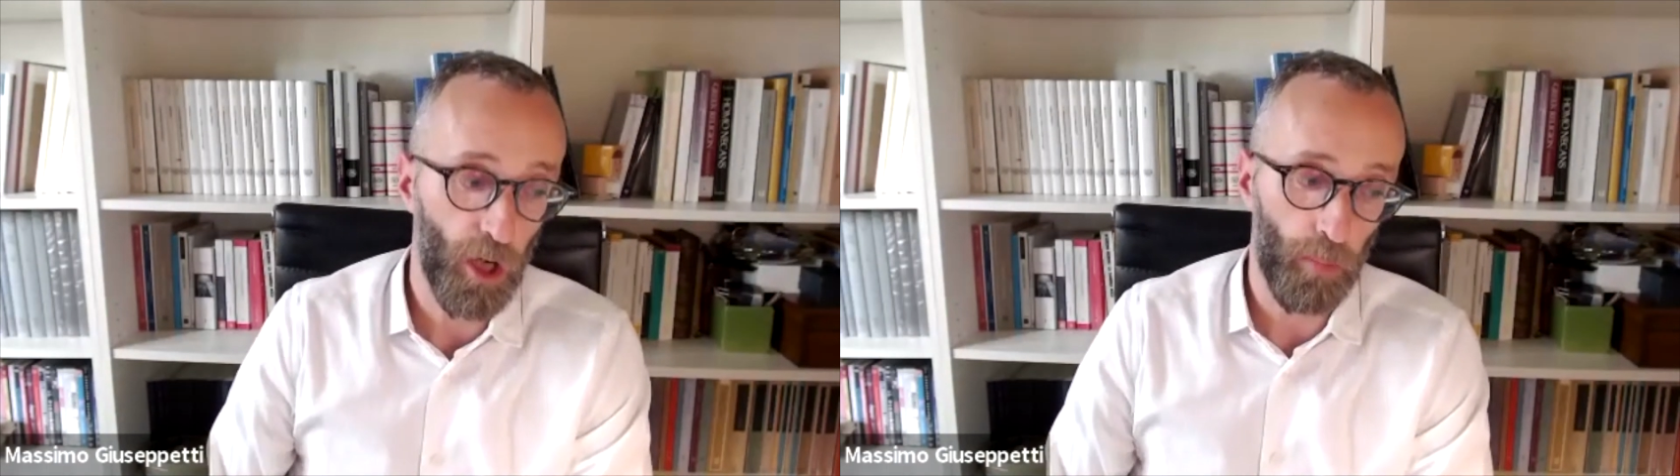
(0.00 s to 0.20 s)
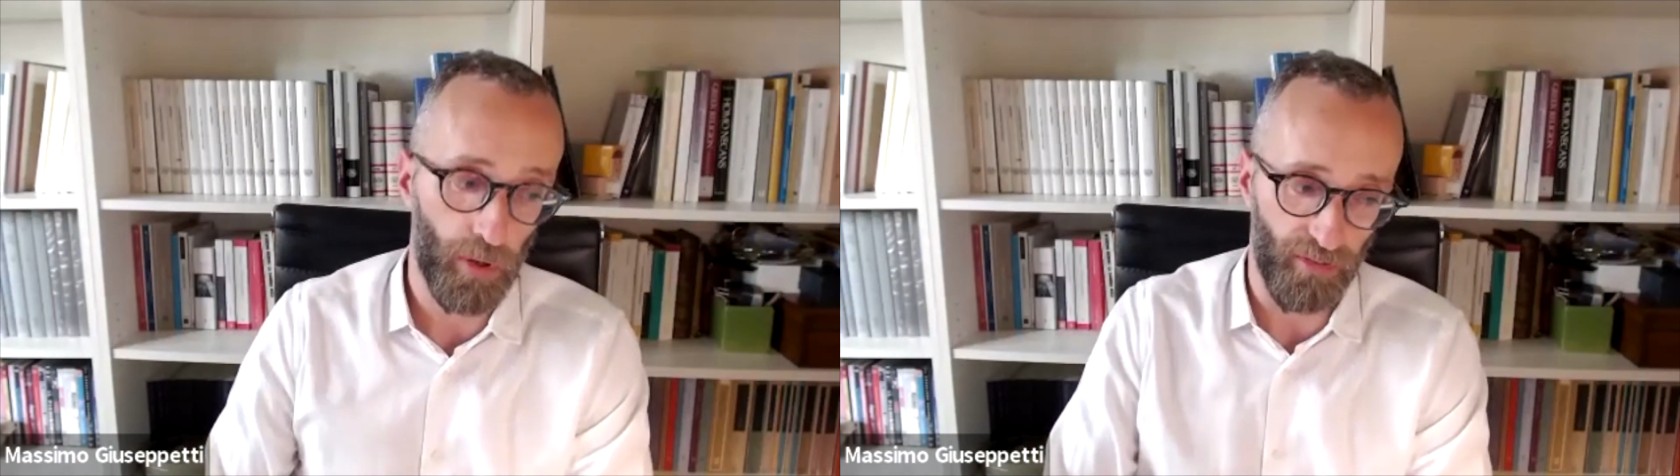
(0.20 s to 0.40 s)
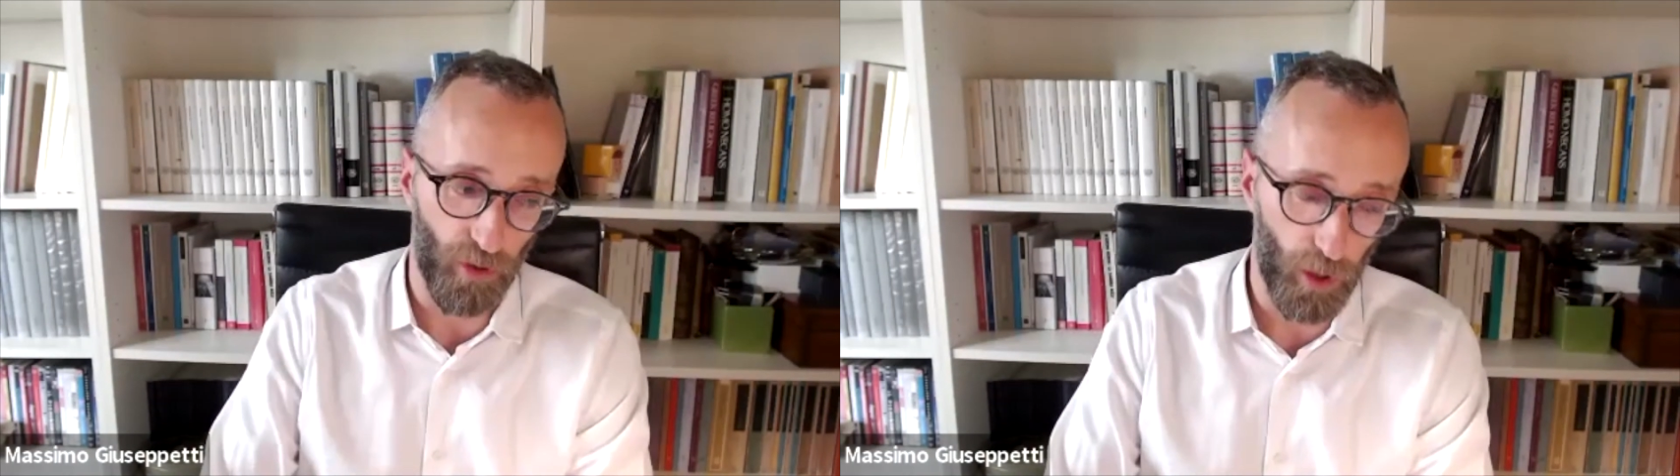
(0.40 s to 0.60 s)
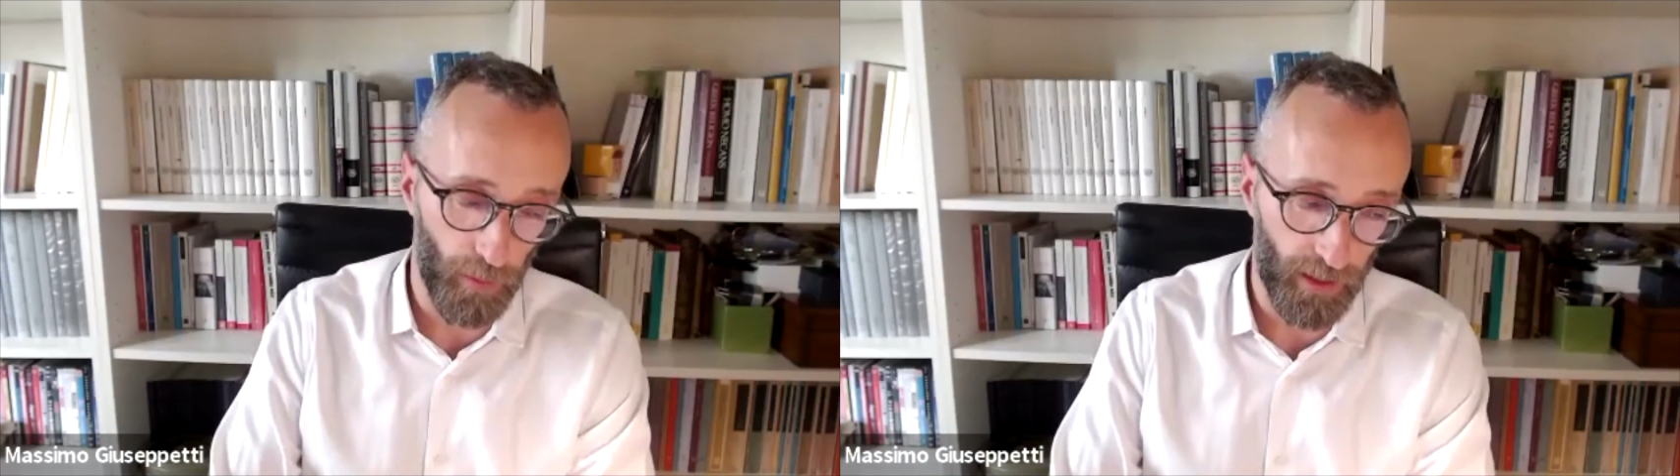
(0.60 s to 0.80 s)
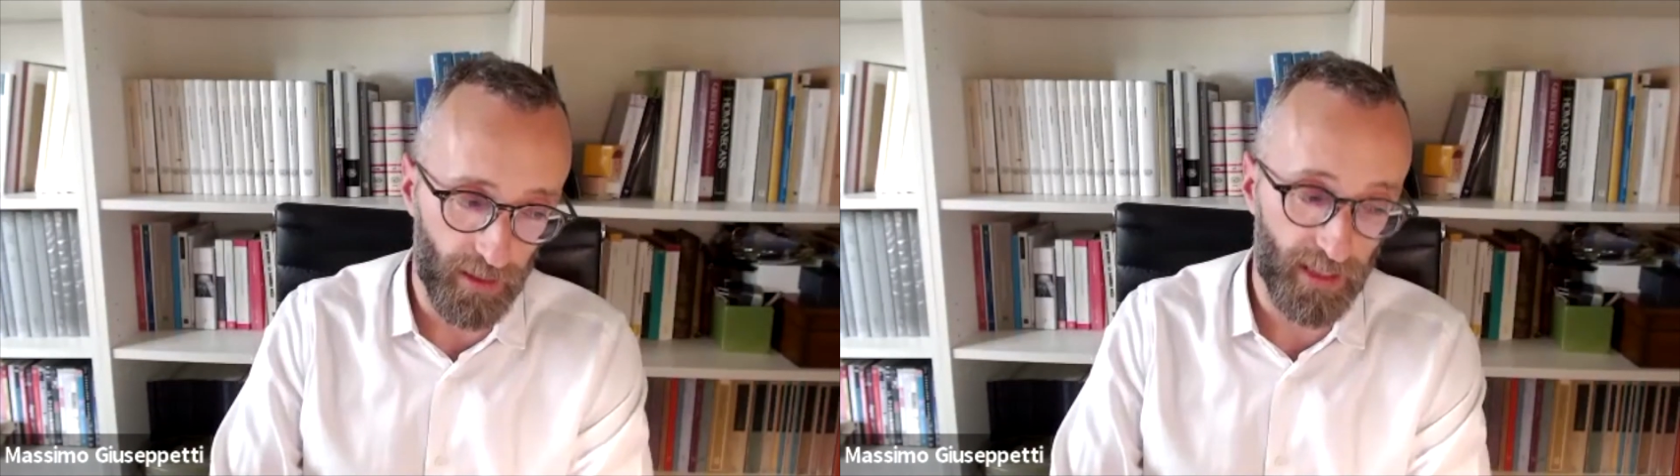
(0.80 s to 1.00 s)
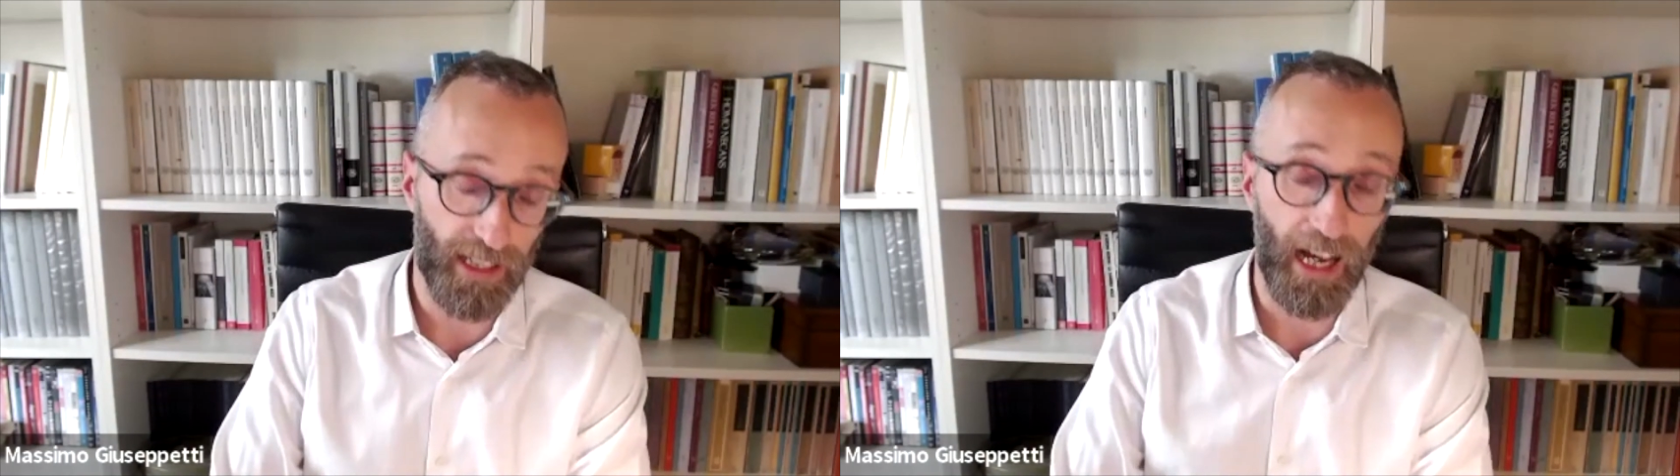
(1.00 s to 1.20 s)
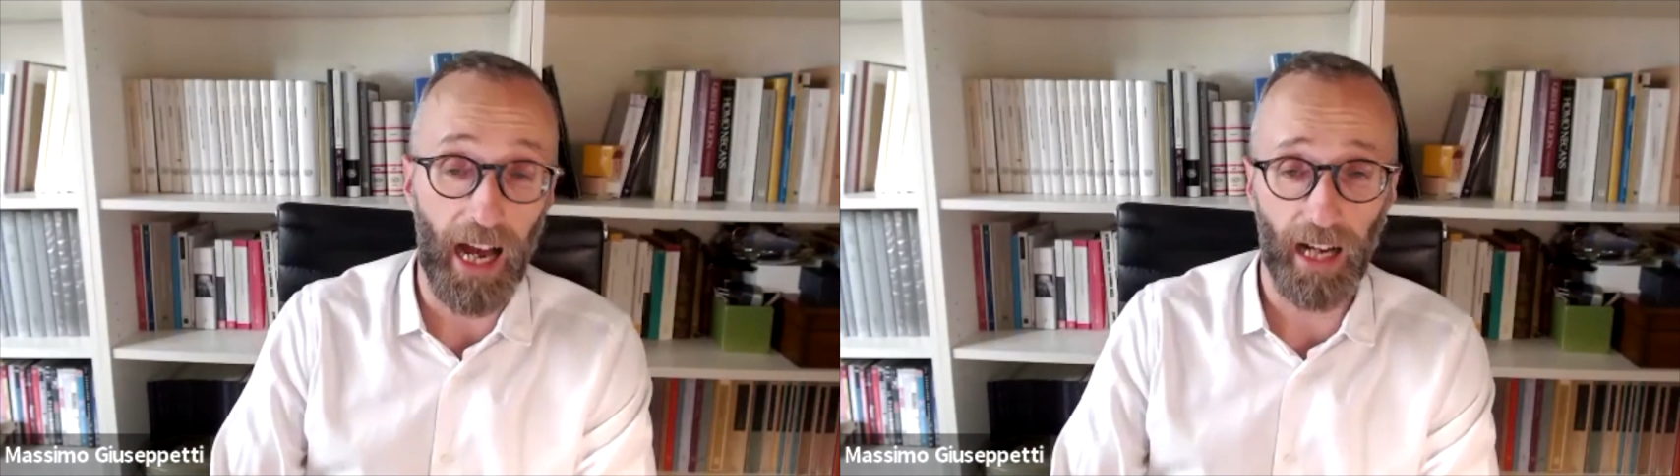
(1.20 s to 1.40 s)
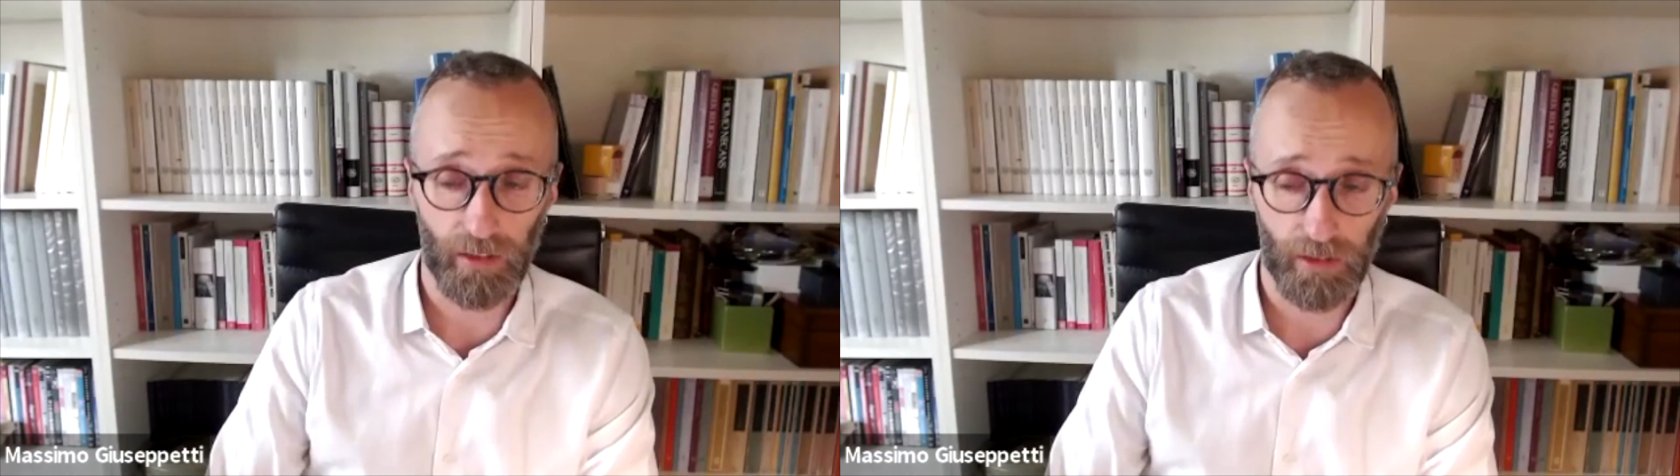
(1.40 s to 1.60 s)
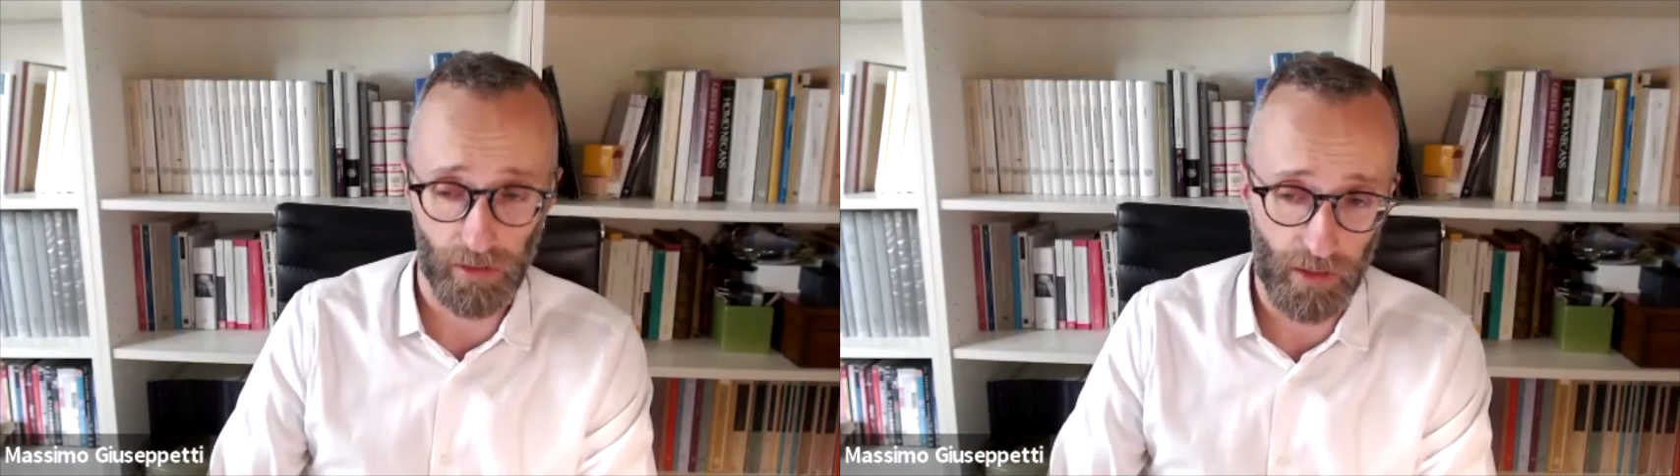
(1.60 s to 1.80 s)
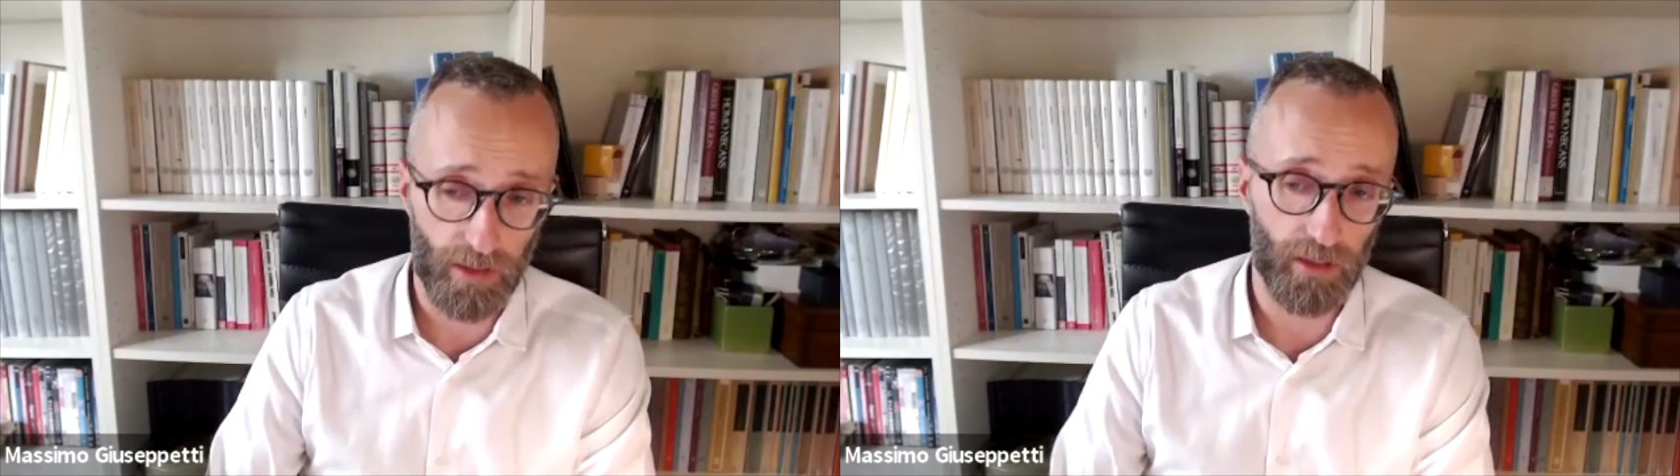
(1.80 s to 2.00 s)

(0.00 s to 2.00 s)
performance, actors,